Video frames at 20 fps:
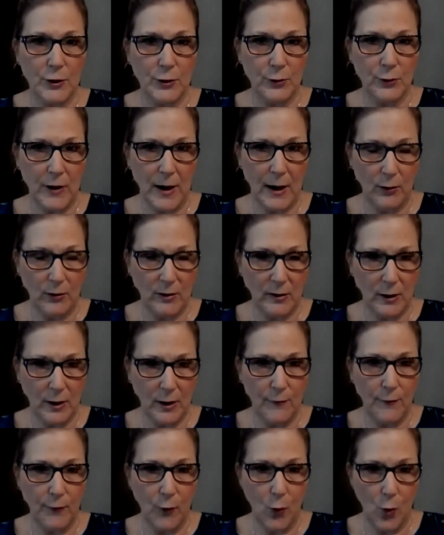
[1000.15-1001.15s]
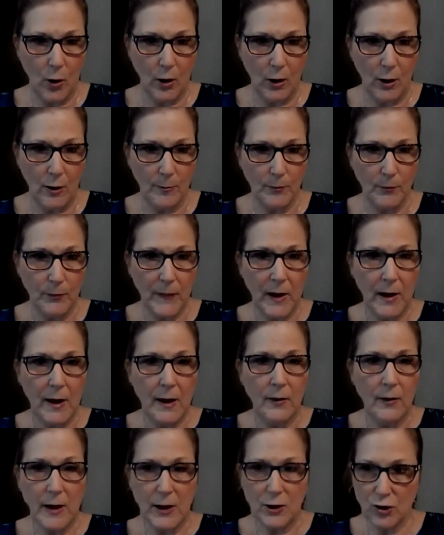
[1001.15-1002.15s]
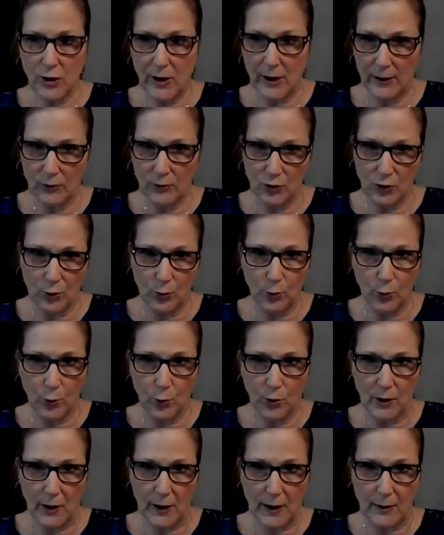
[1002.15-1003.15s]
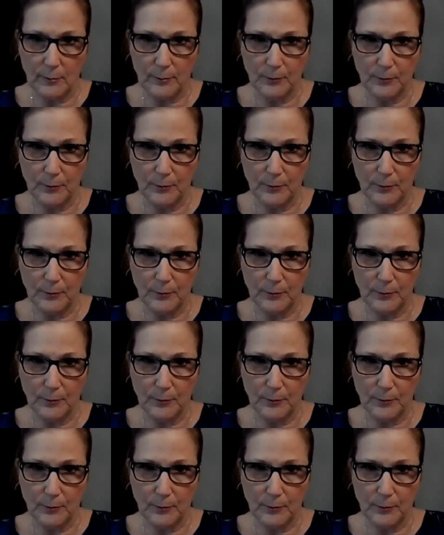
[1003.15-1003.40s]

2004. They changed the ruling.